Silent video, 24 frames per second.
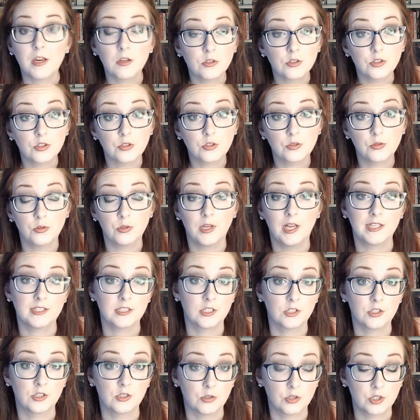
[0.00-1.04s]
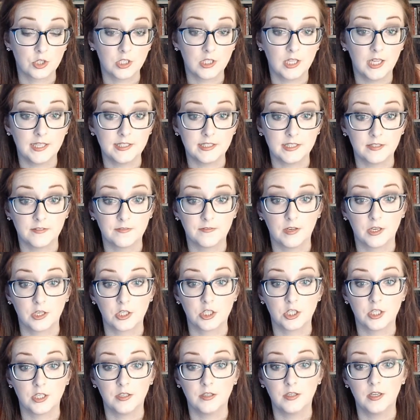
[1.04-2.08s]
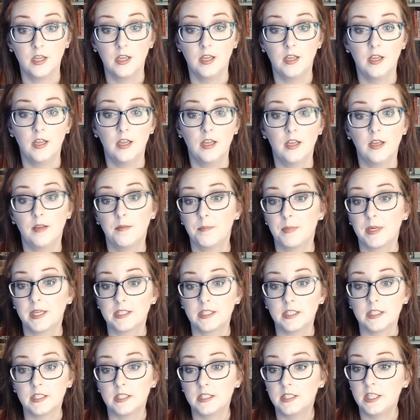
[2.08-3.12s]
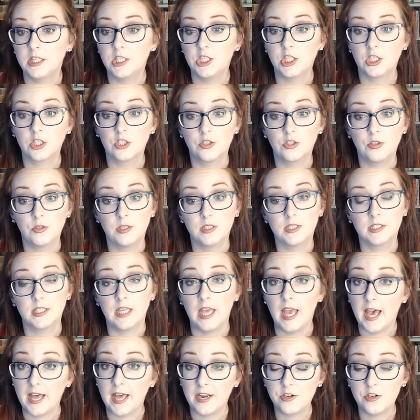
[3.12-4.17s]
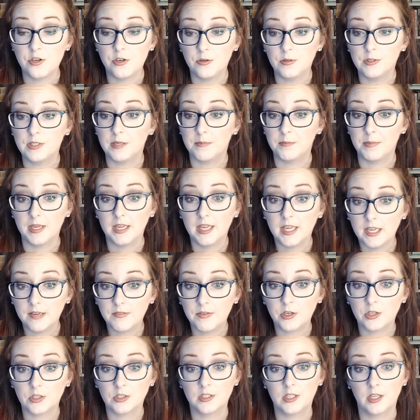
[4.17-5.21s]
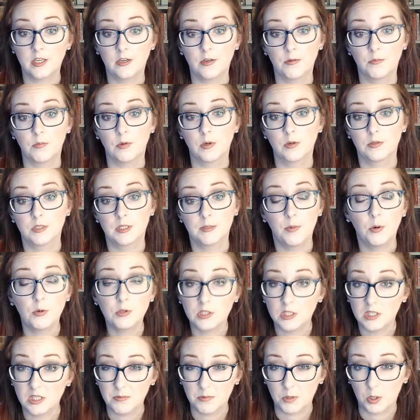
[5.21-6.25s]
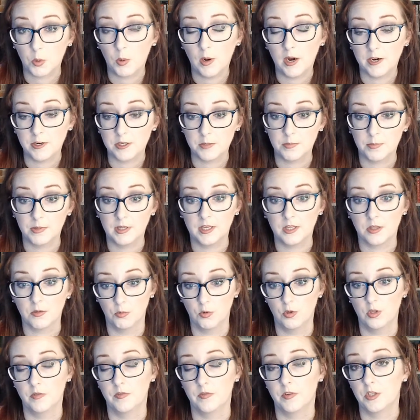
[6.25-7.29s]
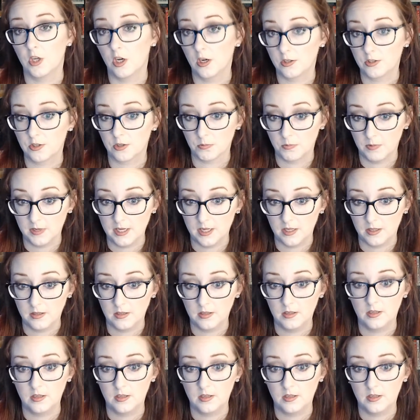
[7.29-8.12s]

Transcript: school has a socializing function because it's teaching students the attitudes and behaviors that are supposedly required to play the role of a doctor well.